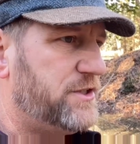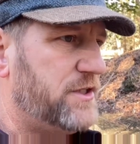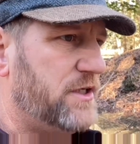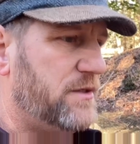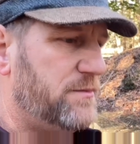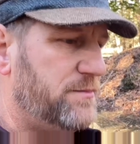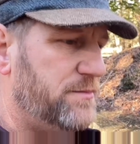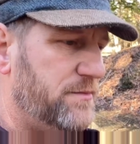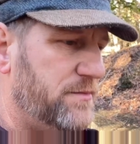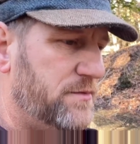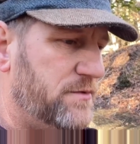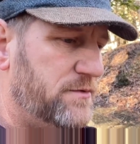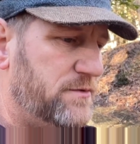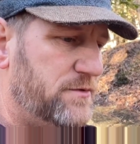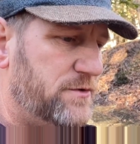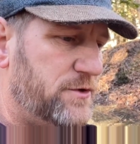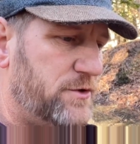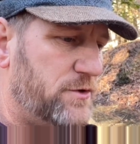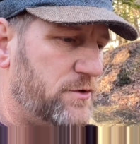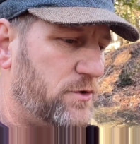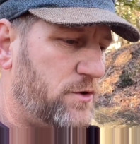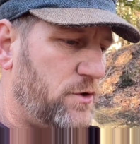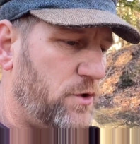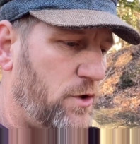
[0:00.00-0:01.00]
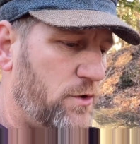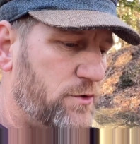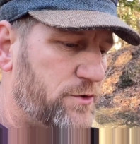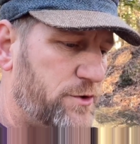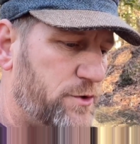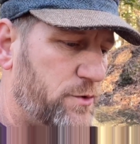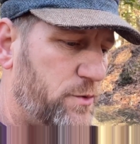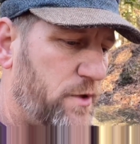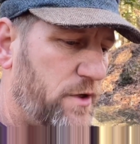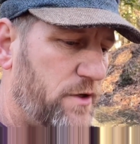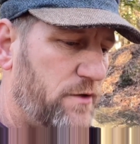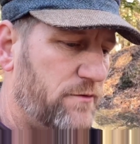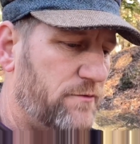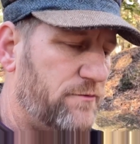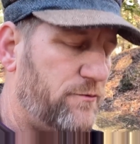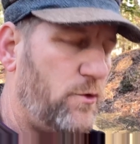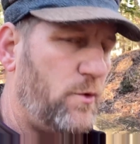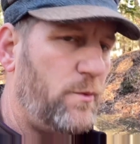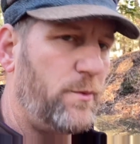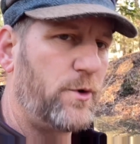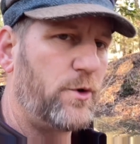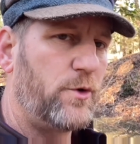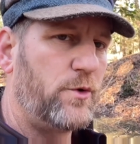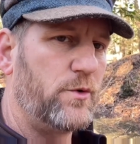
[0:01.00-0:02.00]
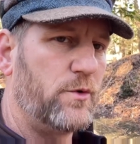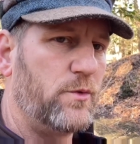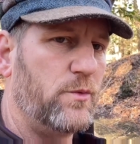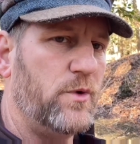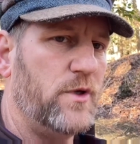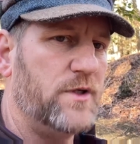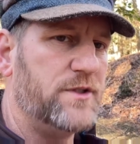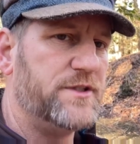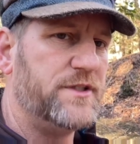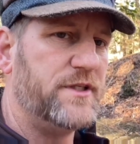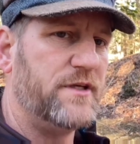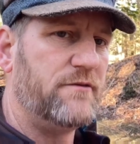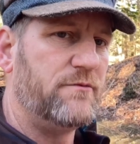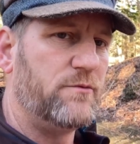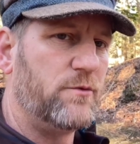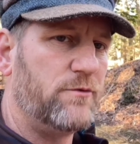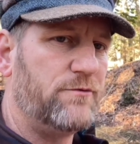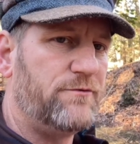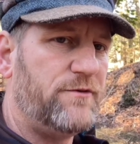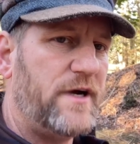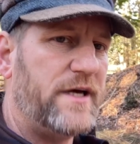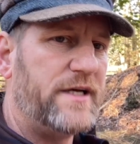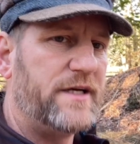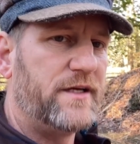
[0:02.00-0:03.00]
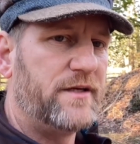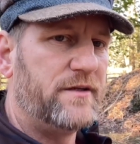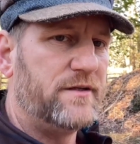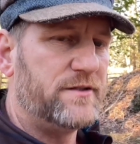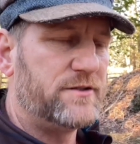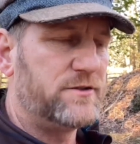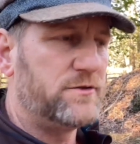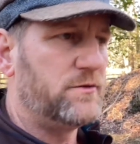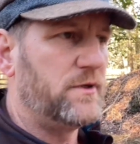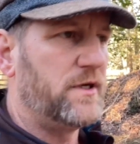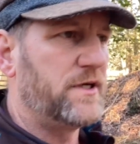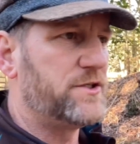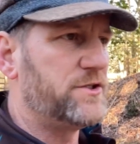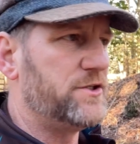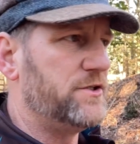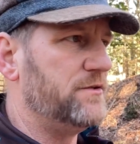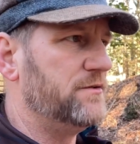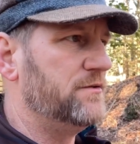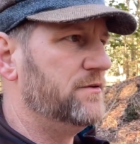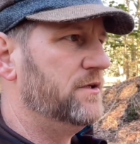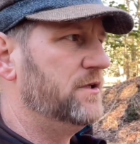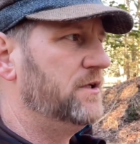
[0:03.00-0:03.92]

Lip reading: up to close to where Fort Magruder was, and they were fighting in this direction.